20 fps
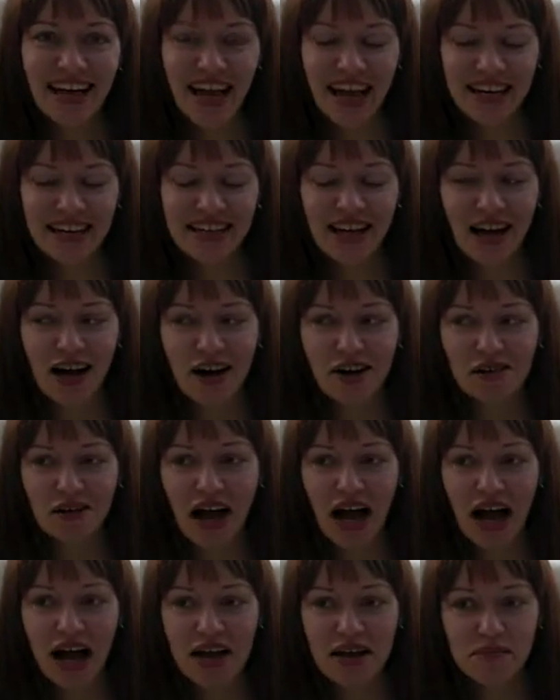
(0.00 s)
And now
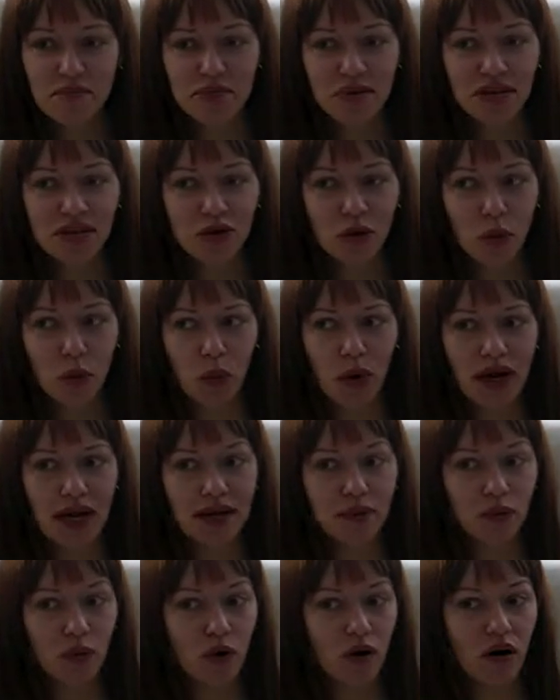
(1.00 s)
I'm way
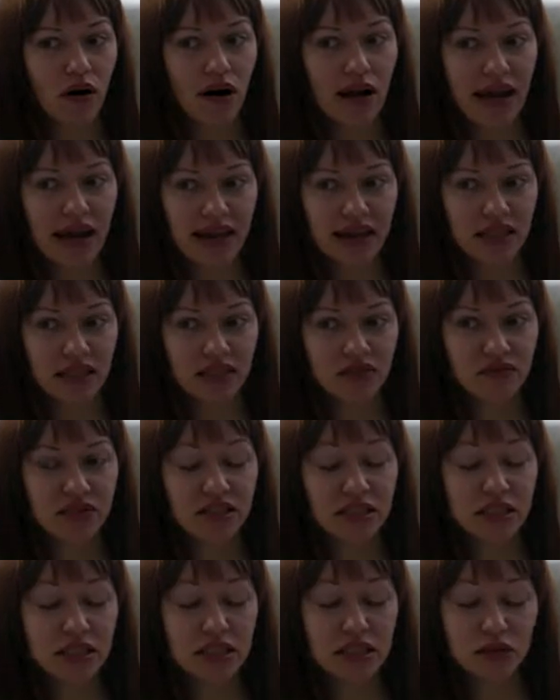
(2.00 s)
more active,
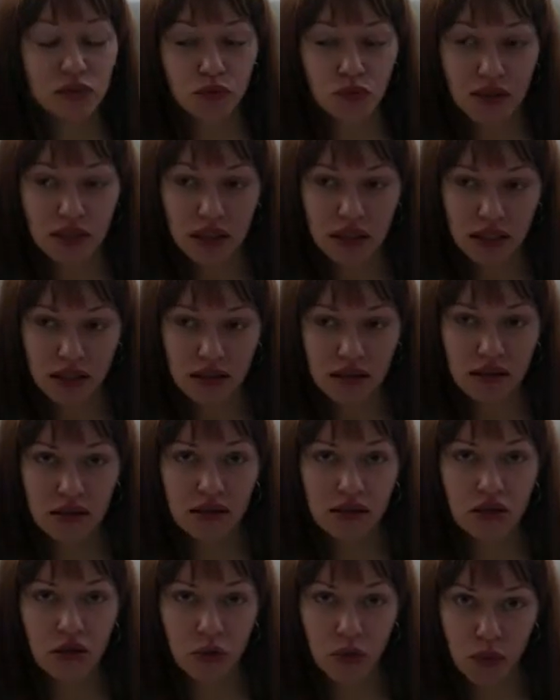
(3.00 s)
and this is really
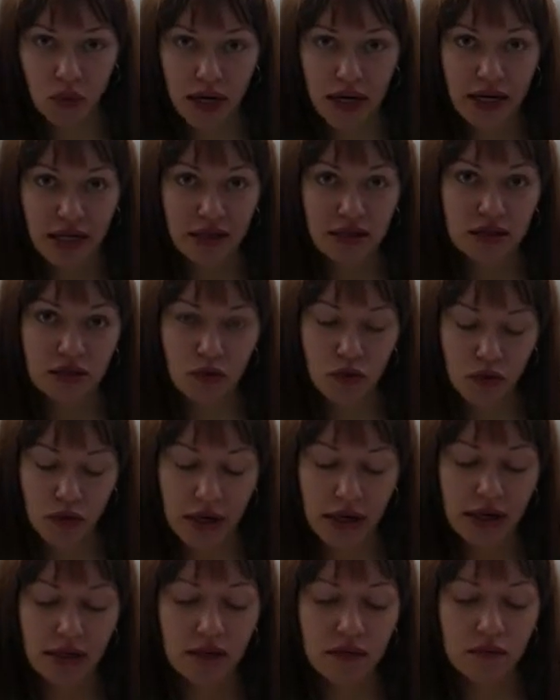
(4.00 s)
a
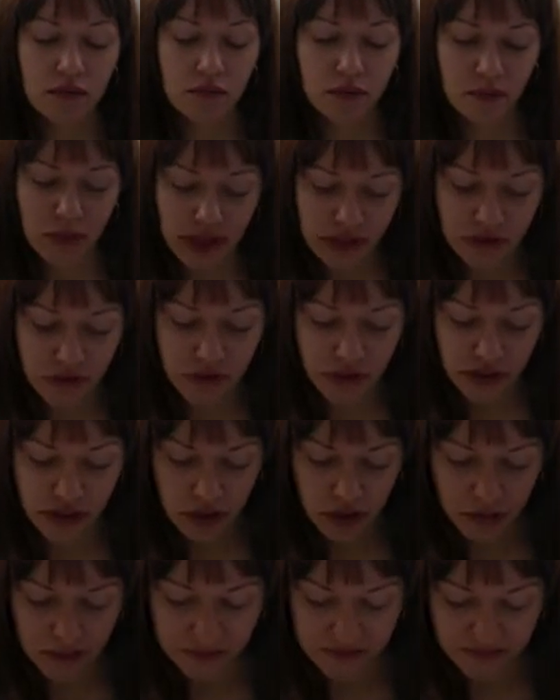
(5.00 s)
great benefit.